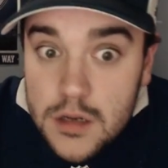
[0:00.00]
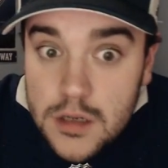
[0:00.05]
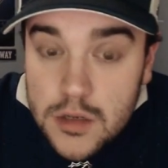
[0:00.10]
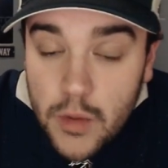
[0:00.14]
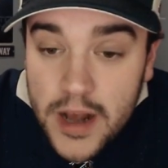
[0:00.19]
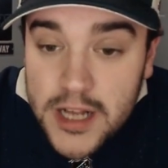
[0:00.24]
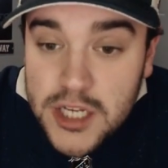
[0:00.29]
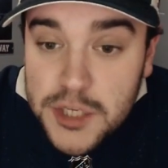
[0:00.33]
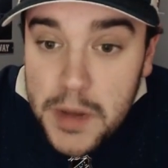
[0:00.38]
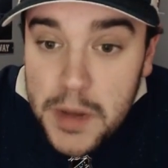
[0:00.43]

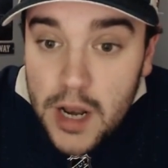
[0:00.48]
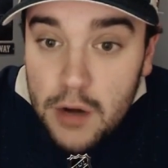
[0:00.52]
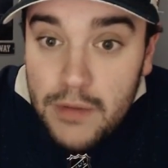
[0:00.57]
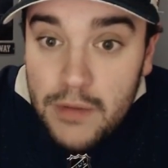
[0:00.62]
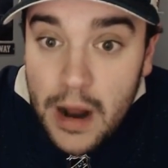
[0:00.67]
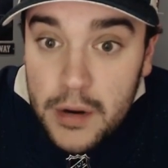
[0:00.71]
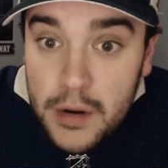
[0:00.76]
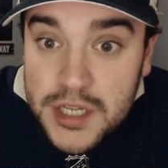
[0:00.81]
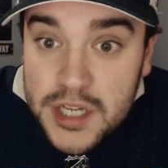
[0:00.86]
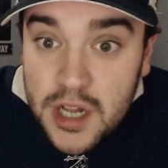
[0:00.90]
Do I smell a
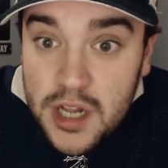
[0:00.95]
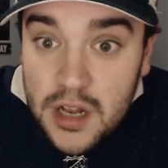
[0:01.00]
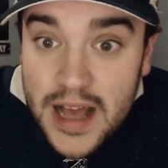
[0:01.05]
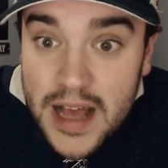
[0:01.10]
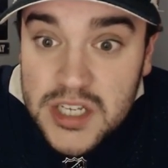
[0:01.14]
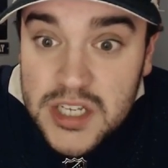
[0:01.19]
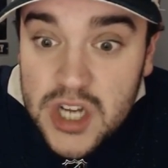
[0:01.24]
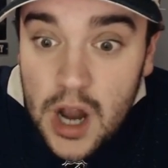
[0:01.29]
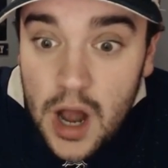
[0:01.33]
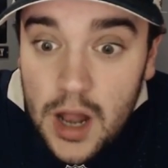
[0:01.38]
Rowdy
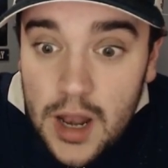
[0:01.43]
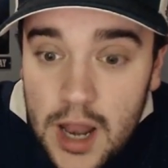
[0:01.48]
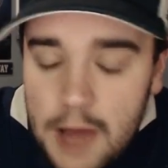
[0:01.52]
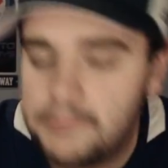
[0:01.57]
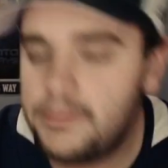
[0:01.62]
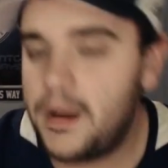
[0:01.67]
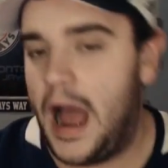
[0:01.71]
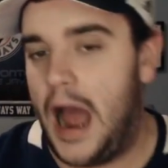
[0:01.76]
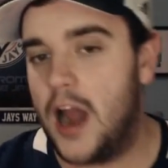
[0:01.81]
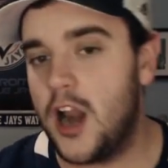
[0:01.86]
Tellez
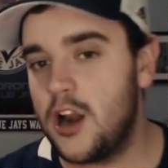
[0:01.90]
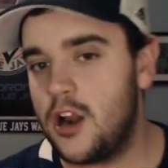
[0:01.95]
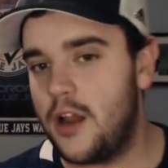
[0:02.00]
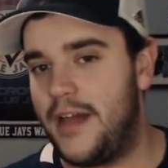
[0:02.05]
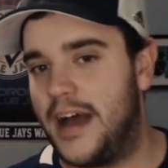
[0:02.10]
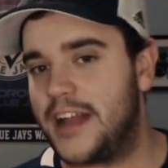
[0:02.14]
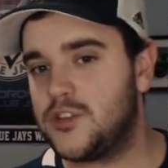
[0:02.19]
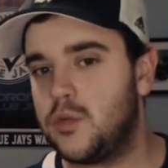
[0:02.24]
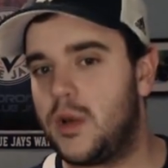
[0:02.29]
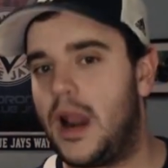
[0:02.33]
call-up? I don't know.
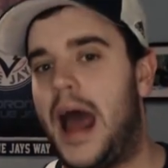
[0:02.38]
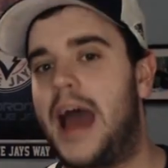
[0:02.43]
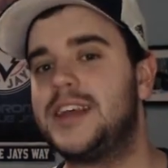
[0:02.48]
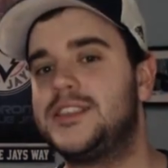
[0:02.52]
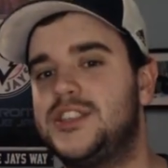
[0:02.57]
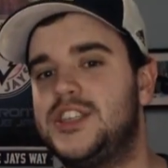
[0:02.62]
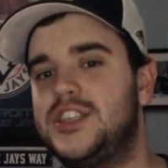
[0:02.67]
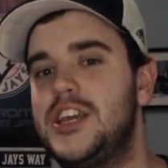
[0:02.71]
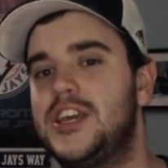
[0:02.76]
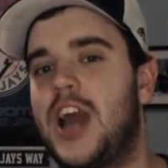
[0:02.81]
That's what I
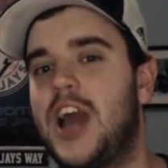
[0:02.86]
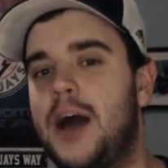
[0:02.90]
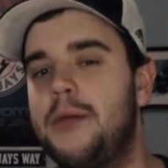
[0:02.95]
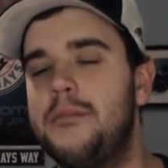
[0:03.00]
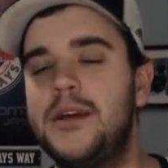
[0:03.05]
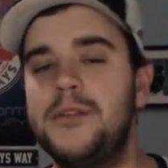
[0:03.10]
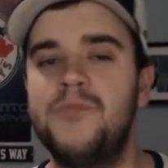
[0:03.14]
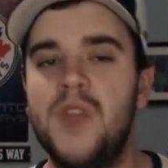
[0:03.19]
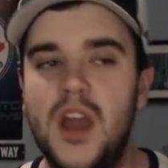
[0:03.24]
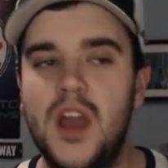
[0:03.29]
see
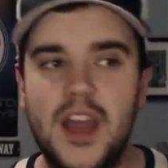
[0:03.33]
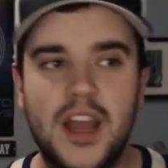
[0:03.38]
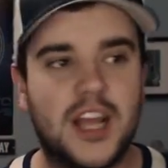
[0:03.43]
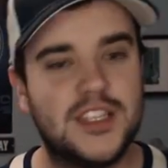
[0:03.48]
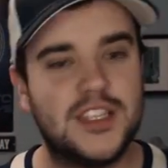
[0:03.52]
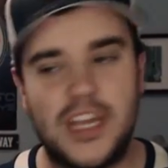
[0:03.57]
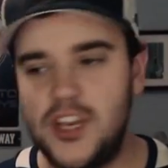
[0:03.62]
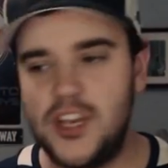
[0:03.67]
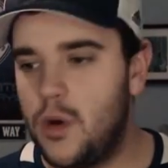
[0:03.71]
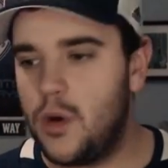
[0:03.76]
coming,
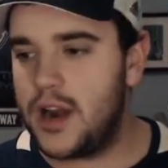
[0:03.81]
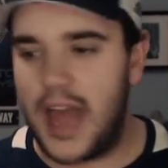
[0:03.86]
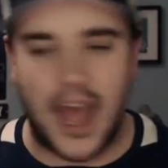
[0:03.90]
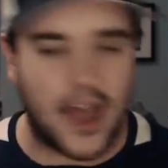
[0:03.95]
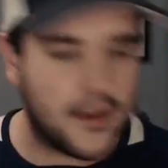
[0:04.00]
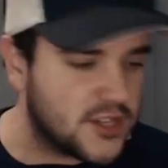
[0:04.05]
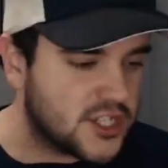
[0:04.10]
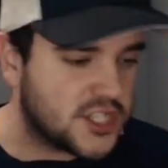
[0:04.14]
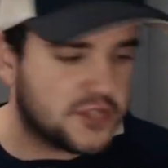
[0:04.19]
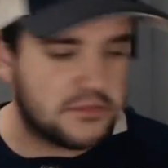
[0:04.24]
because then you want to
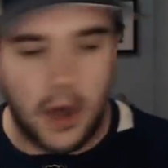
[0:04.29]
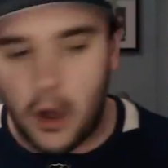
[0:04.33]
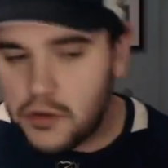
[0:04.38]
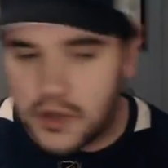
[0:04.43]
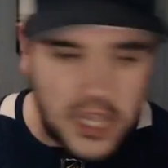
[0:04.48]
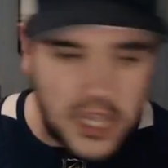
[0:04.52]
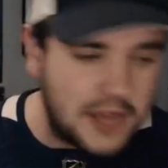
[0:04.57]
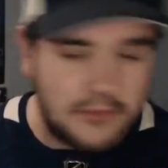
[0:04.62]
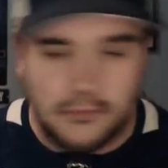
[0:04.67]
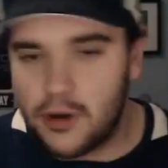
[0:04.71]
have
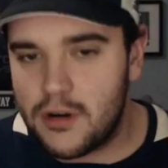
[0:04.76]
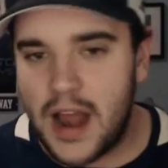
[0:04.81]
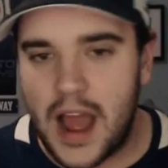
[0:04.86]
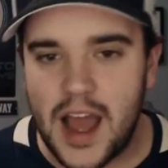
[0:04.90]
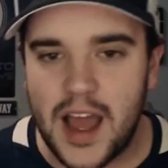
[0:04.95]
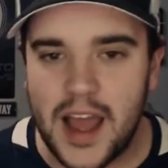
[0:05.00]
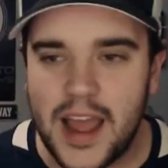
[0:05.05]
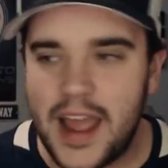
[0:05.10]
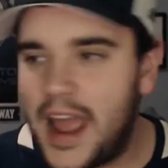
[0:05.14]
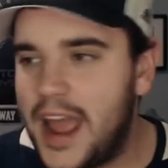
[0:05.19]
Smokey and,
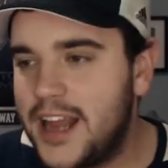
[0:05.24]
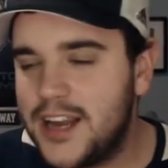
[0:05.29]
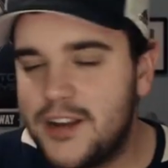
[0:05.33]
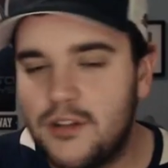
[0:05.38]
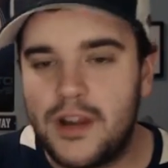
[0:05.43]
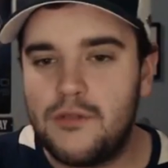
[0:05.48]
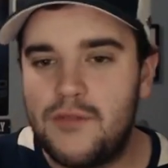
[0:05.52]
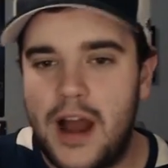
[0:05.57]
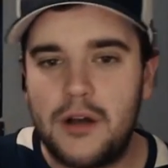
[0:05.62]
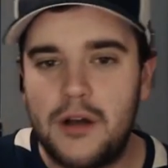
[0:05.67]
and,
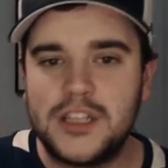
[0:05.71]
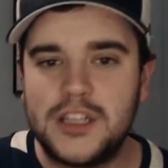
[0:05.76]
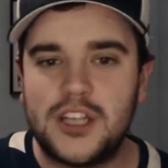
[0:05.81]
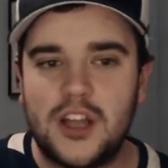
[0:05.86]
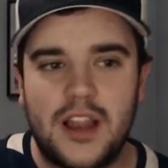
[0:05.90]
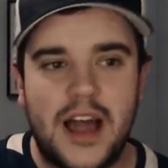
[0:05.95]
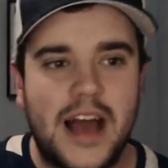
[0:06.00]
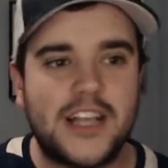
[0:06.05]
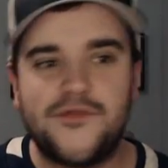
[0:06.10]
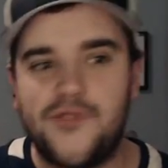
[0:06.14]
and Rowdy
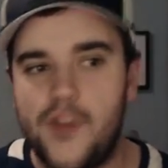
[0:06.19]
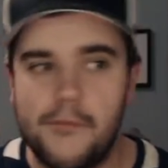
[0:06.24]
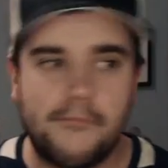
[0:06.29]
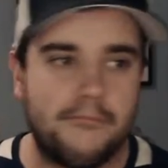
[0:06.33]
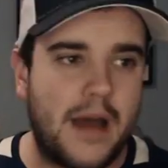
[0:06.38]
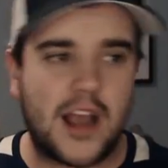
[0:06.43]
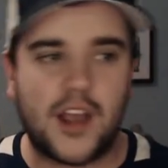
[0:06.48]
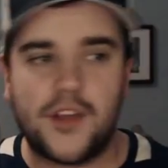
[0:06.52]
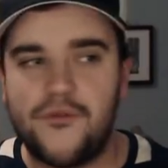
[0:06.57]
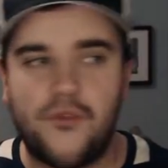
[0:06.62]
Tellez flipping
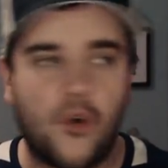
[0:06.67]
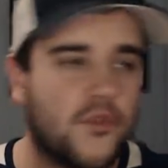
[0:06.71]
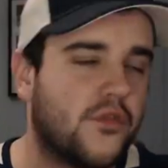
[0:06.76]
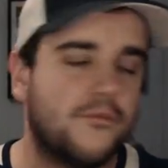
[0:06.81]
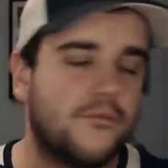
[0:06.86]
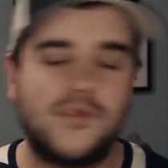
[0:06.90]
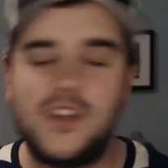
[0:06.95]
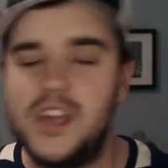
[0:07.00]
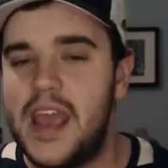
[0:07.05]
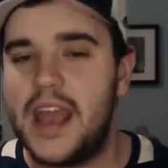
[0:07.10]
back and forth
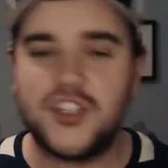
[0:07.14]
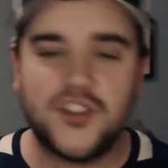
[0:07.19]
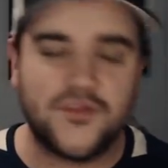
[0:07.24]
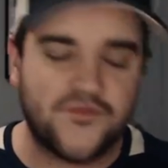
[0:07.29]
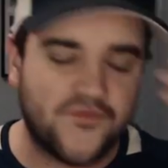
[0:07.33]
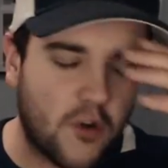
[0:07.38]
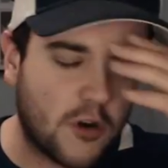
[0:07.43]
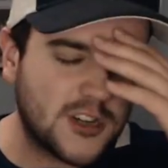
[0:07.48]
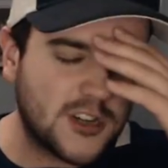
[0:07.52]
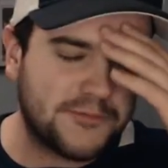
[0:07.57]
from D H at
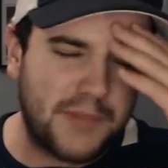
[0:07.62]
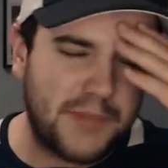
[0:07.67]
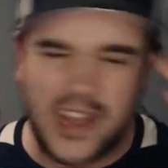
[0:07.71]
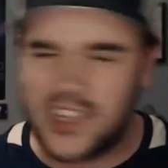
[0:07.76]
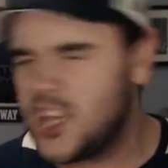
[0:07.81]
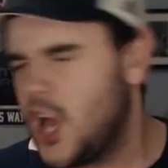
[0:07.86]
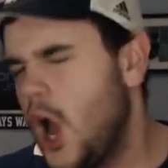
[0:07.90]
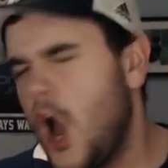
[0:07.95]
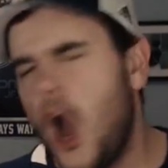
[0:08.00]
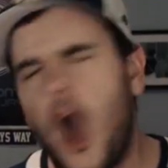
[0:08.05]
first base.